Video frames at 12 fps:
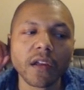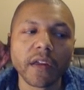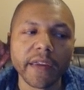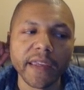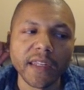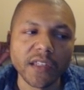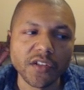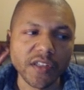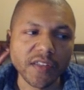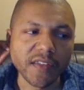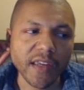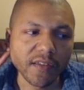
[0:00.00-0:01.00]
and it
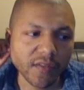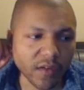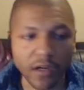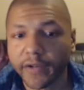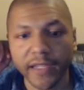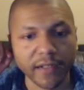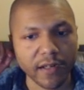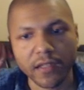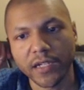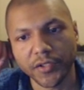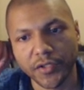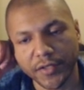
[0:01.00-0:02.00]
just says, "All right, now
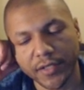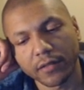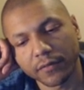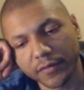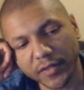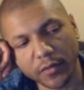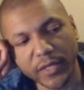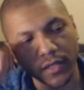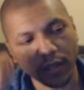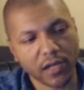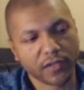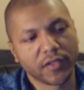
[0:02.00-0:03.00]
launch yourself." So it
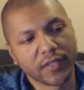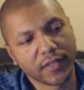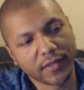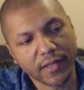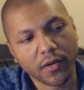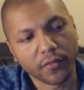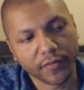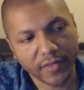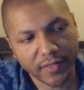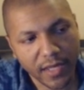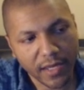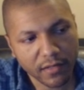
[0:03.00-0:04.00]
launches itself
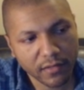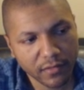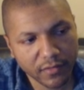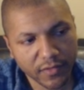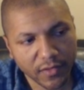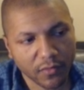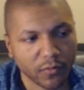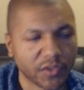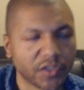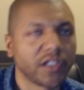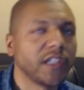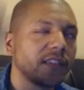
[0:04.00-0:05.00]
instead. So when
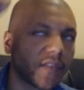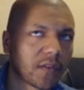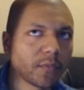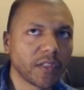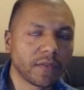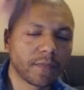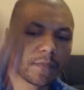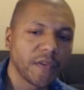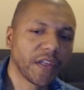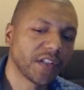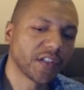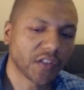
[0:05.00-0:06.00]
she hits them, it
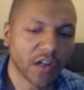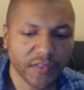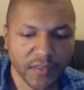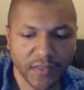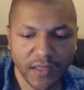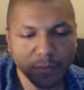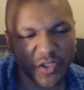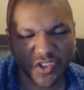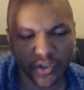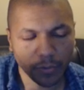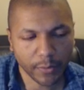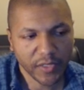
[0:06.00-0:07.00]
it just causes them to
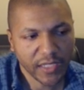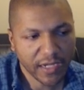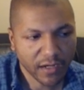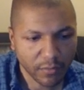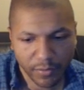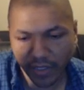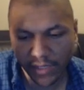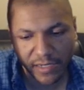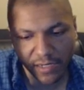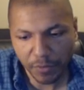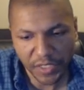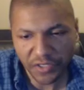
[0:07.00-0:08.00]
jump up in the air and play an
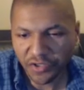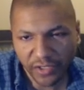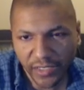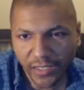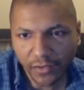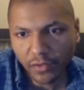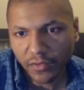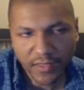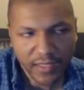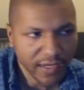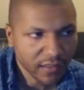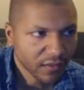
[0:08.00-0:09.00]
animation. it looks
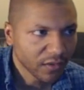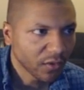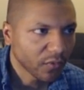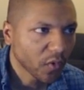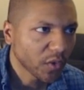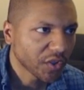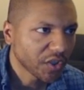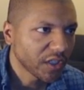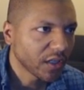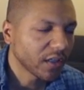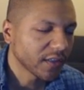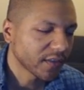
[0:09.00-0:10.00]
like you know, of course, she
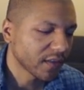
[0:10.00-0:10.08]
caused